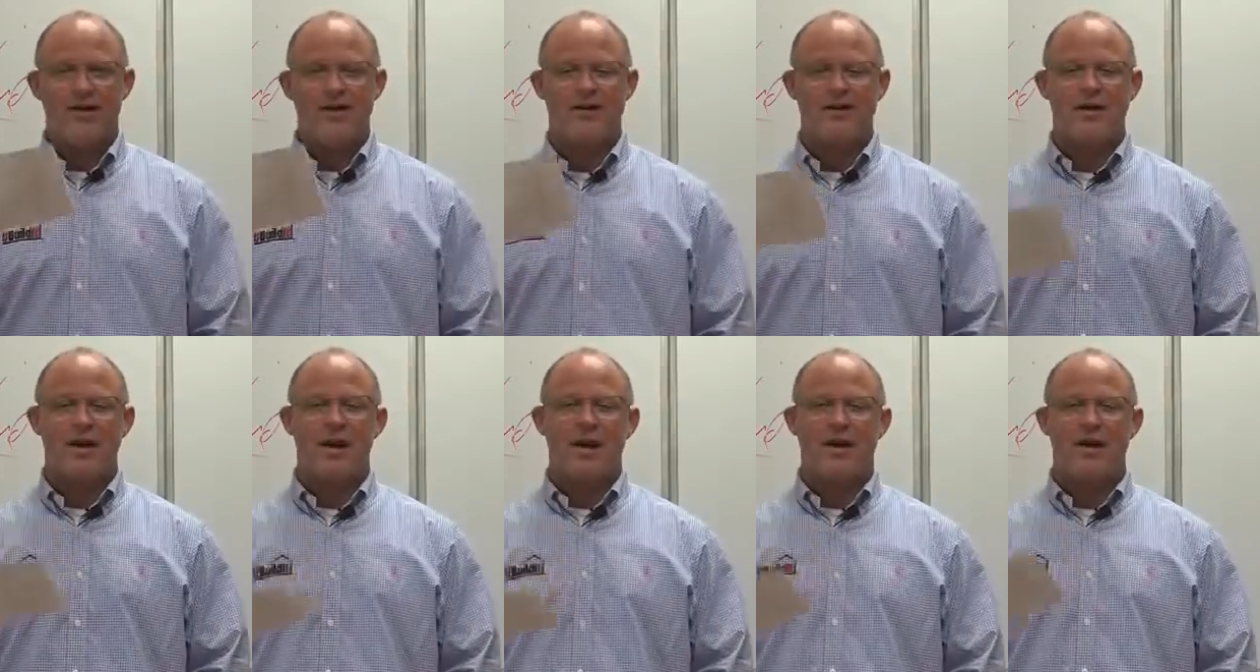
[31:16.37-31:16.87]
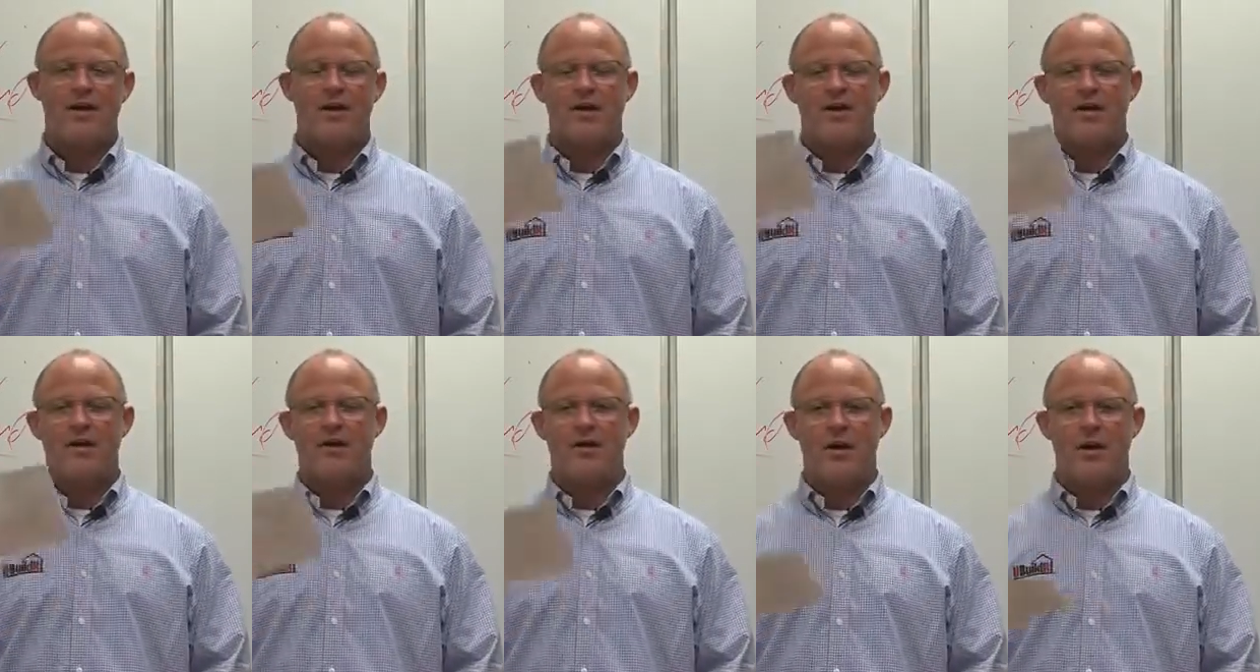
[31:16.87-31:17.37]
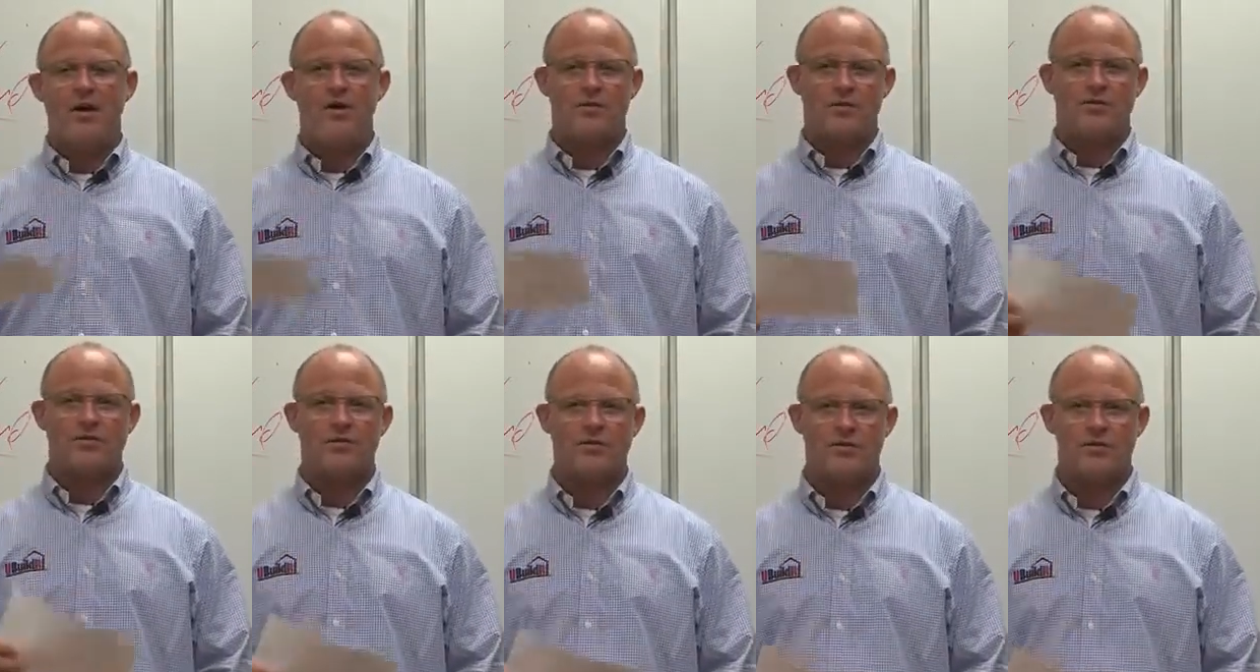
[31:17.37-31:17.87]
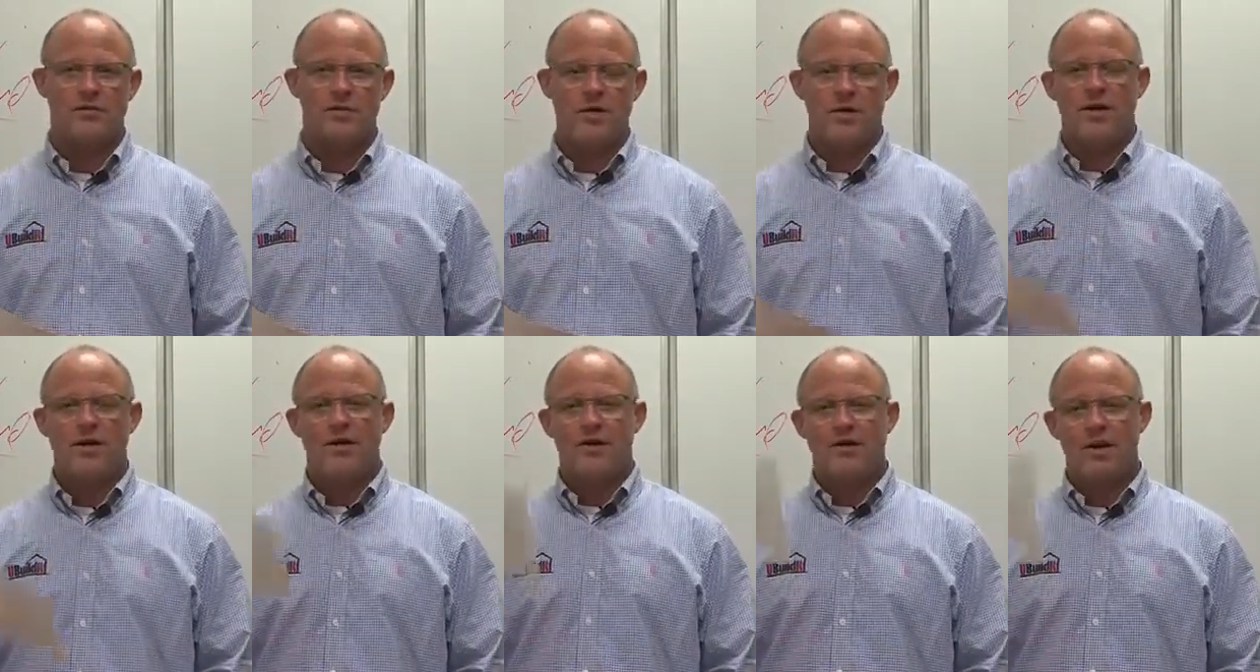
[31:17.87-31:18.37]
Take notes.
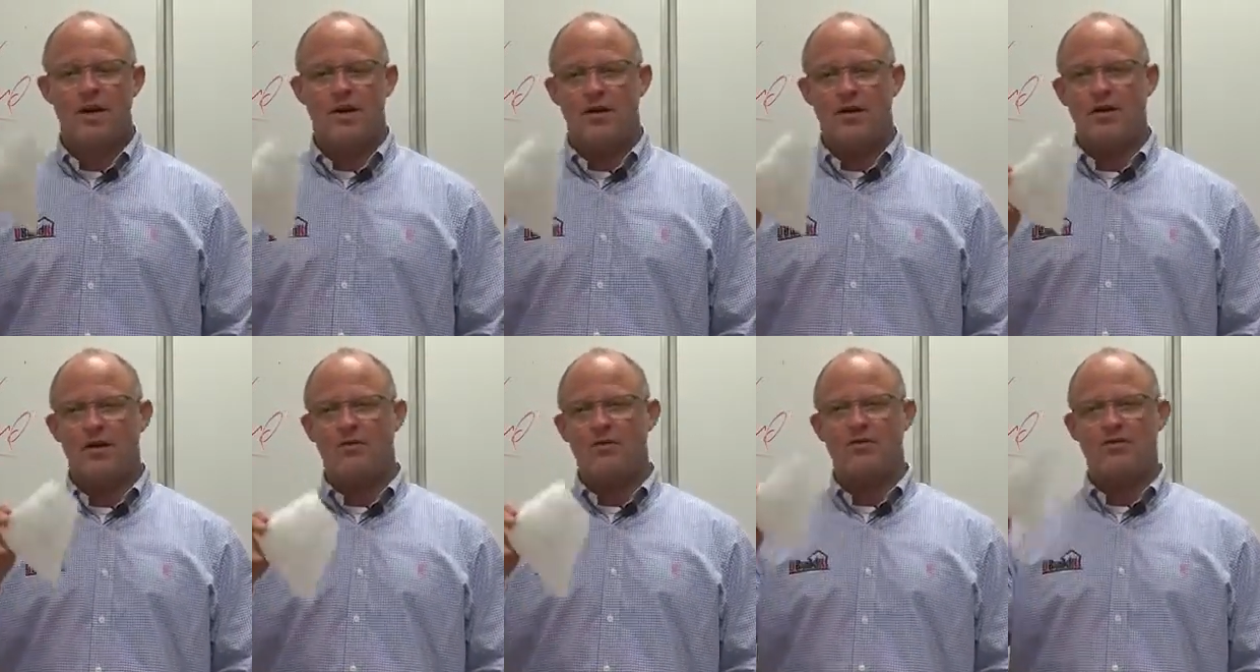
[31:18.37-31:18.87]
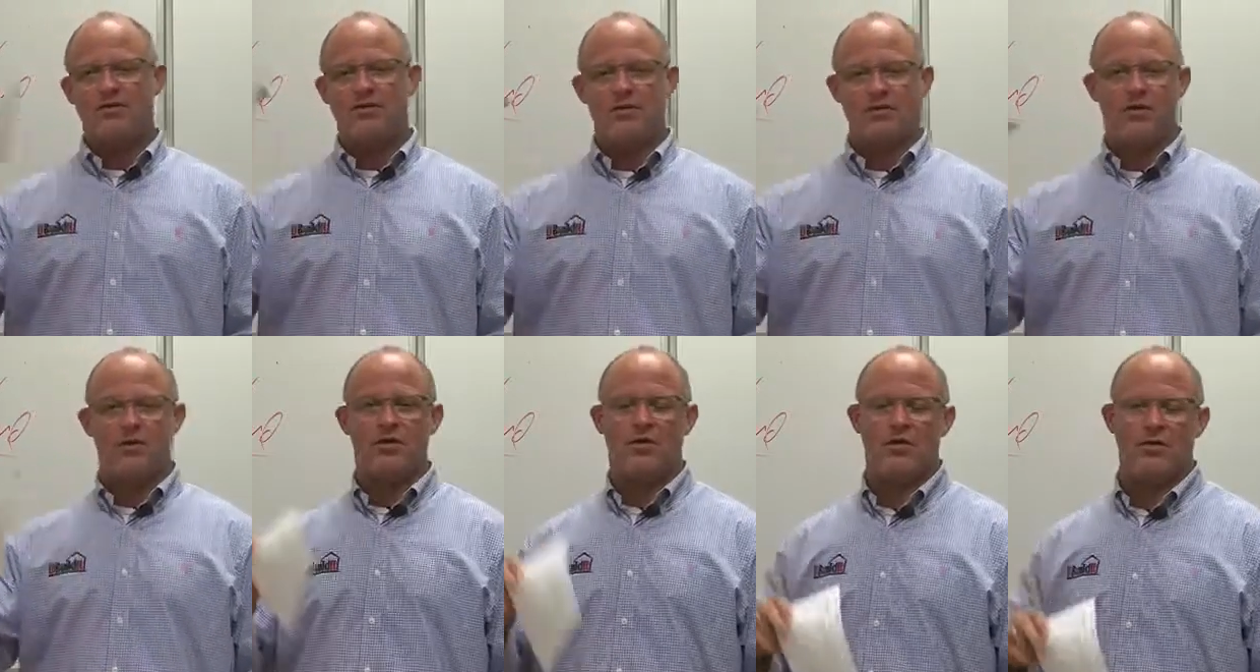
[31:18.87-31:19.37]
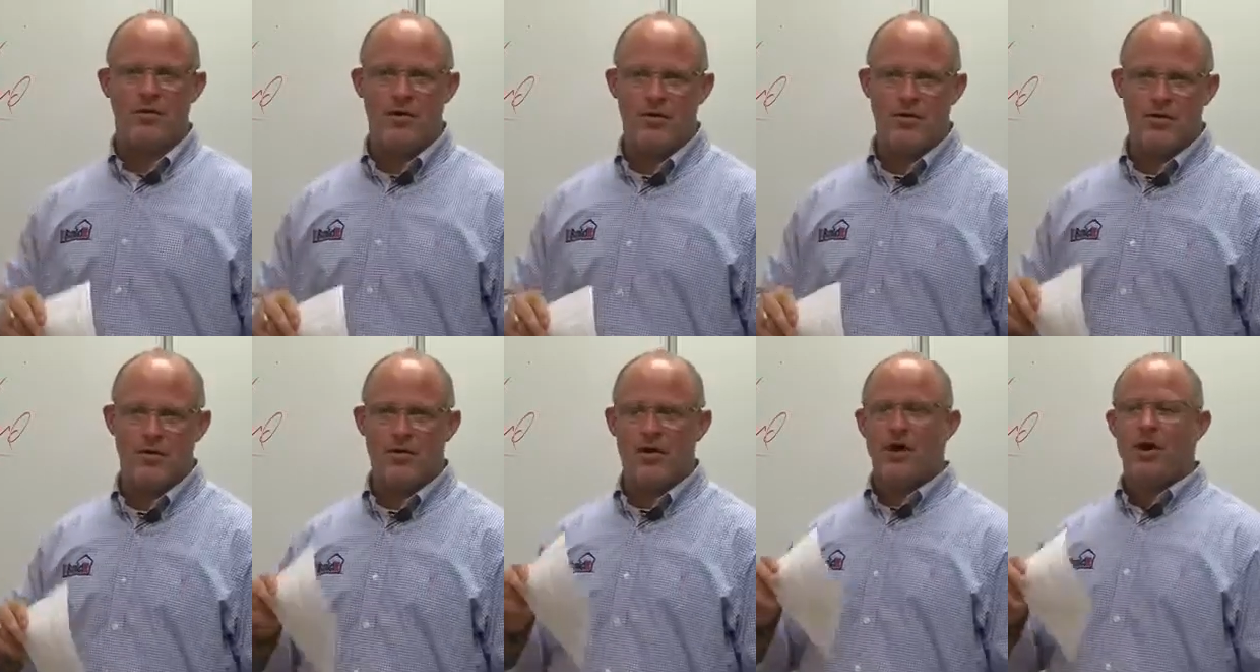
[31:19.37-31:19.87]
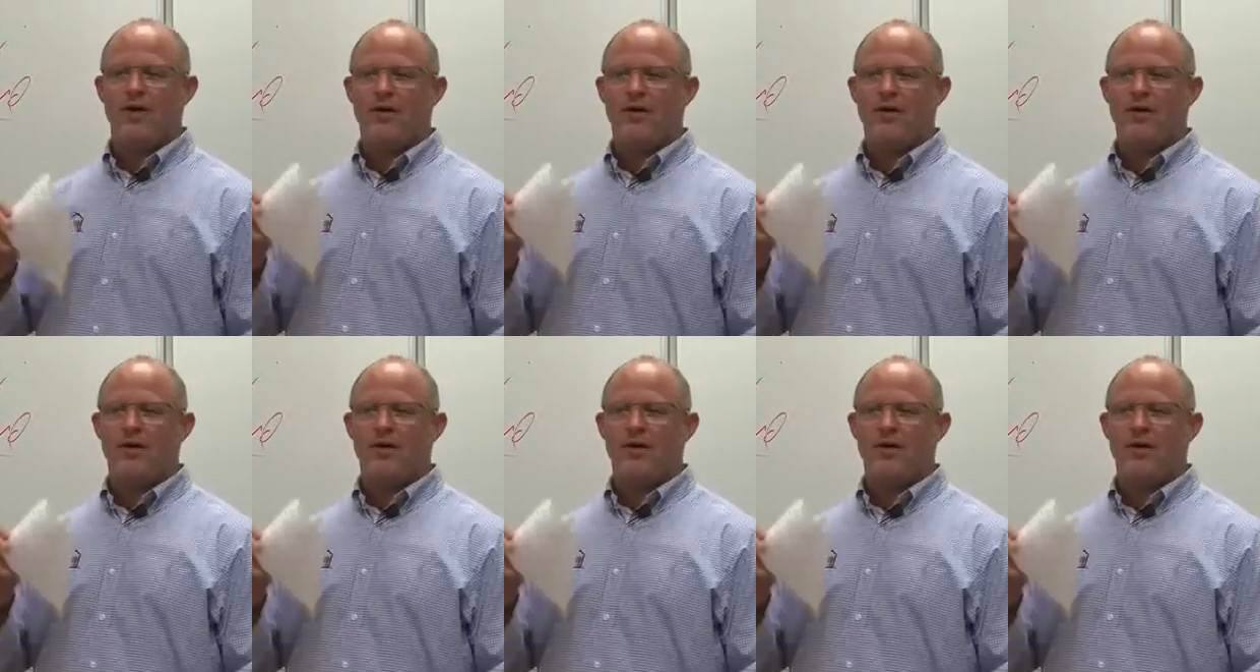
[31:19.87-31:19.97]
Take notes so you can remember.